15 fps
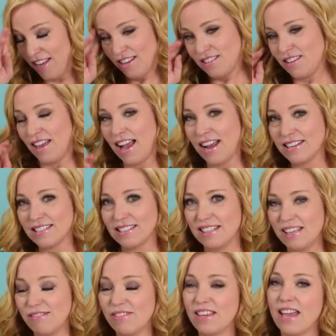So they had us
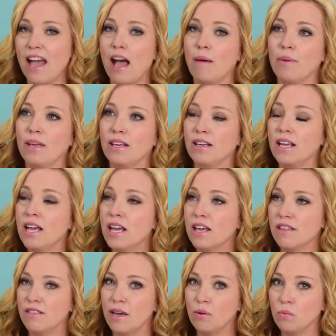leave the cabin.
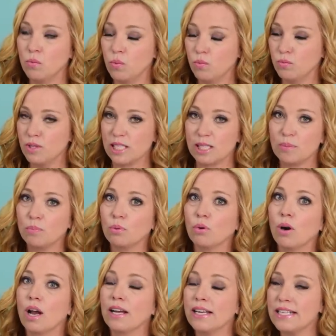They
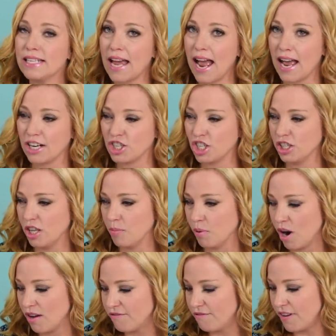sprung into action. They
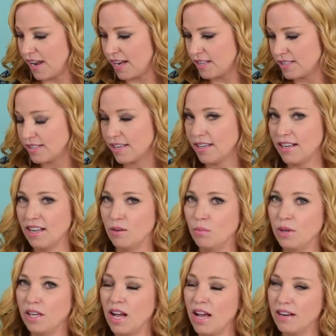brought fans in, and
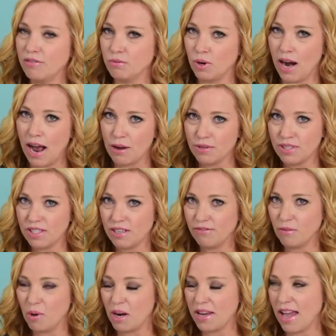we kind of were ousted
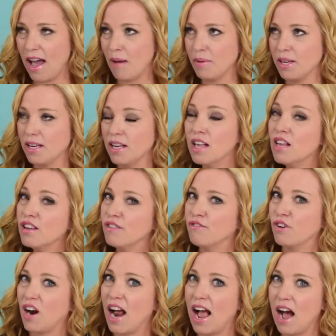from our cabin
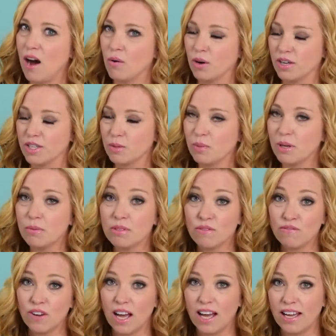for hours, but it was
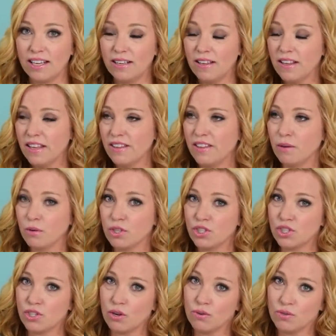fine. They were
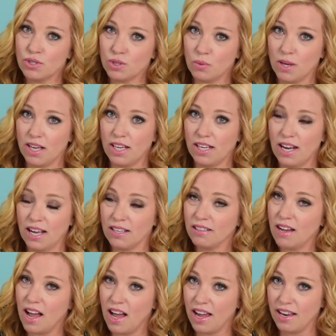so sweet and
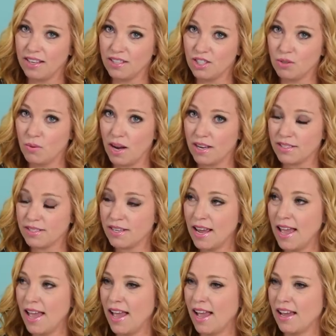kind to us.
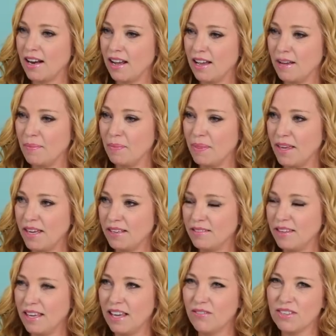And they
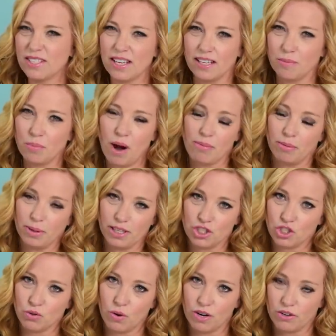gave us like probably a
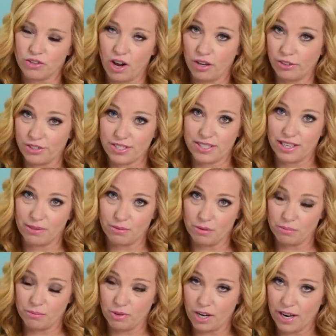$200
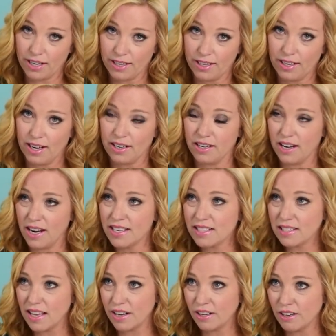stateroom credit and a nice
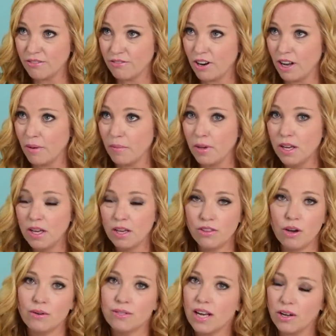letter from
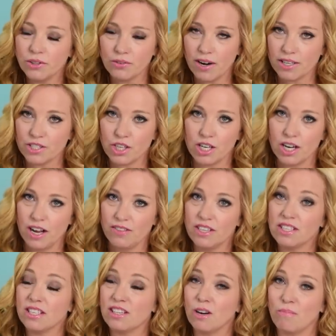the hotel director, and they
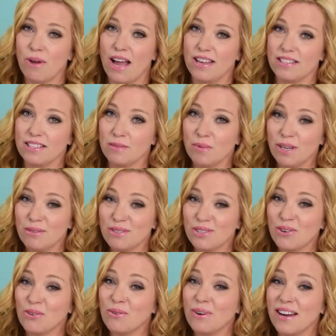did their best, but it was
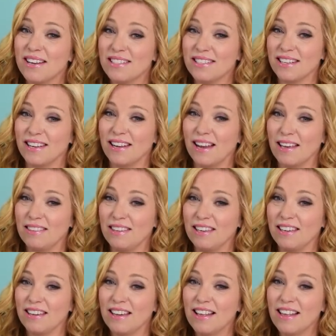crazy. I
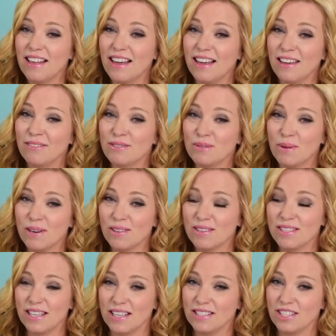think it was one of
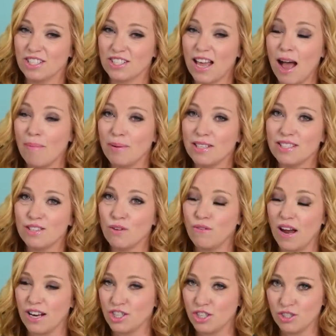those things that just happens so
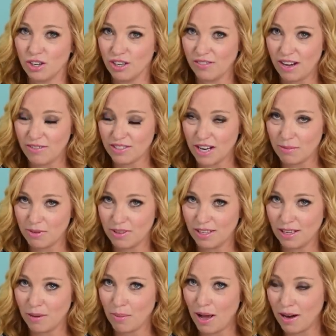fast you don't even have time to
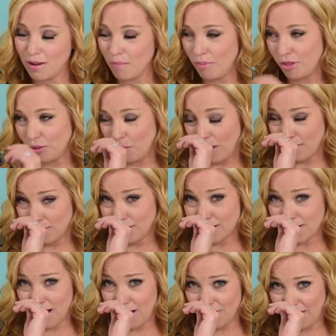think about it, but the way that the
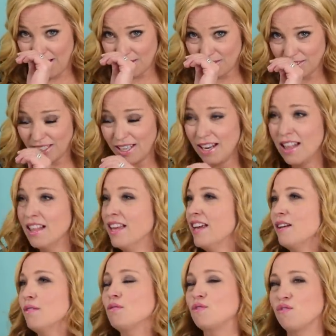staff handled it,
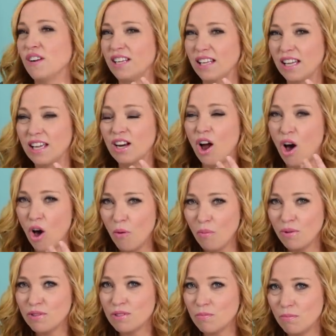it was funny.
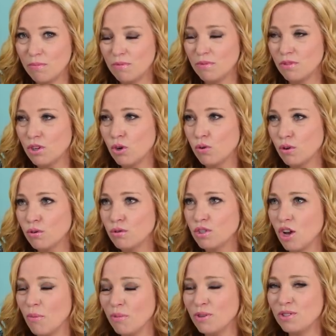The cruise
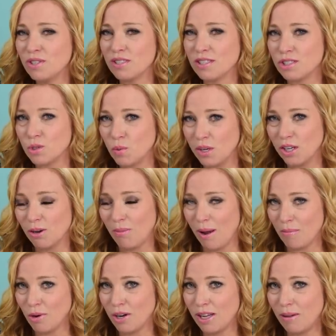almost is a sweeter
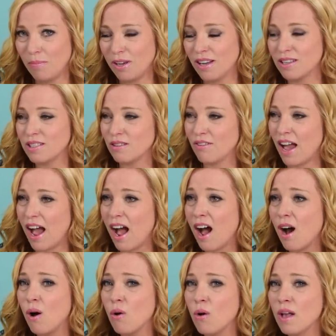memory because of
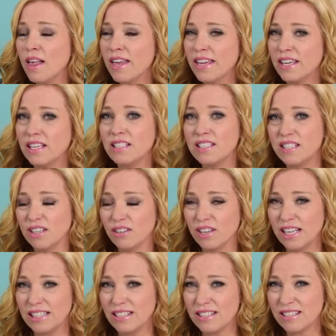how
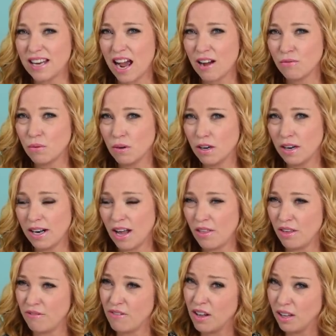endearing the staff were and how
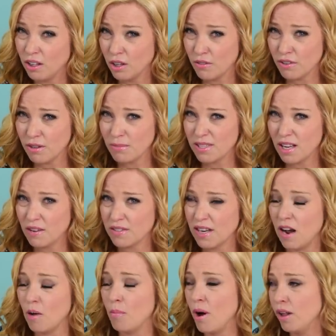they fell all over themselves and
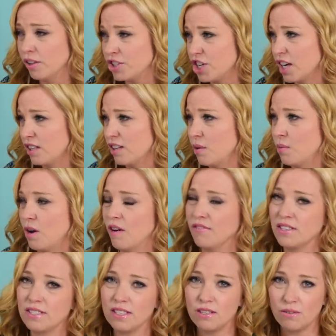how apologetic they were.
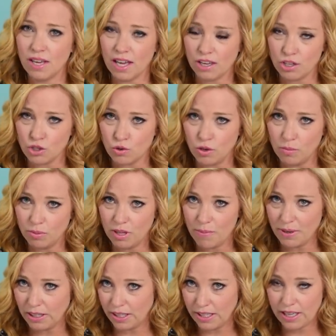Obviously, you can't control a
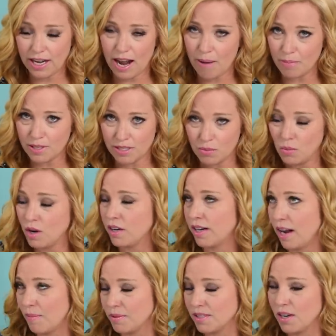plumbing leak. It happens at work, it
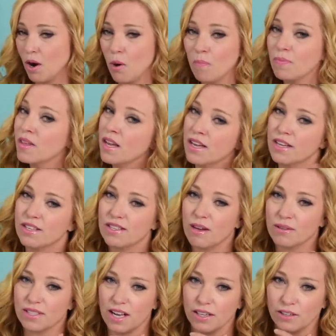happens at home, so that
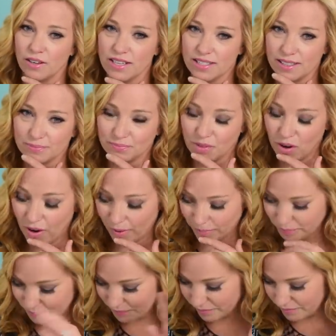was kind of crazy. Okay.